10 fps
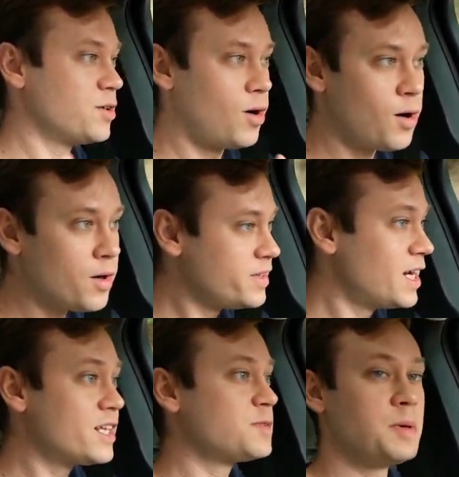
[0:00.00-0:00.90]
So all
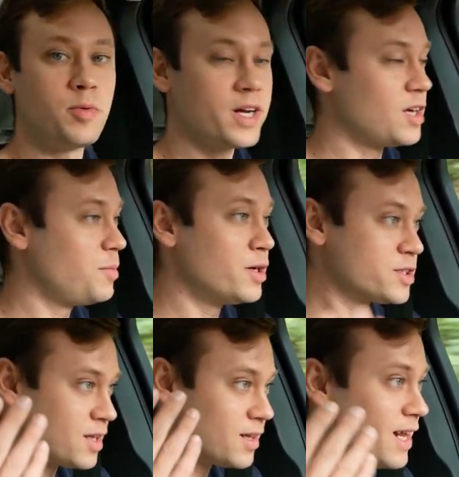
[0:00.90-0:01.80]
none of these people were getting built.
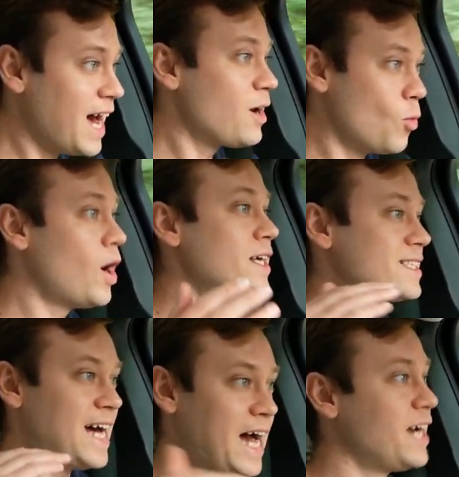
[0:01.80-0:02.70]
So the line
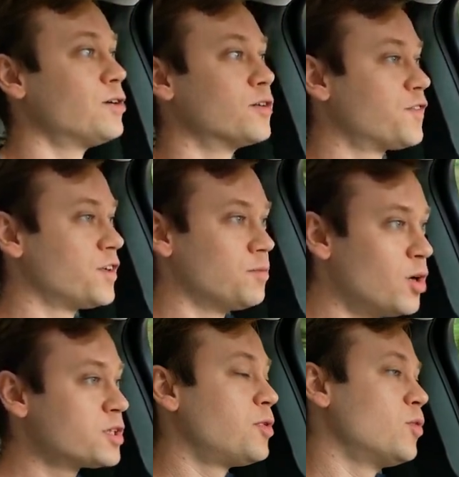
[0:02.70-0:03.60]
was idled for
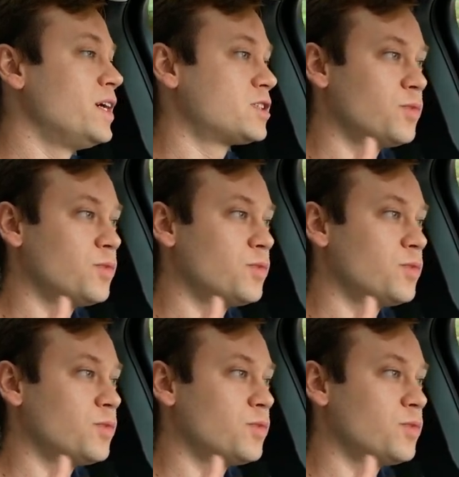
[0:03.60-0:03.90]
multiple weeks,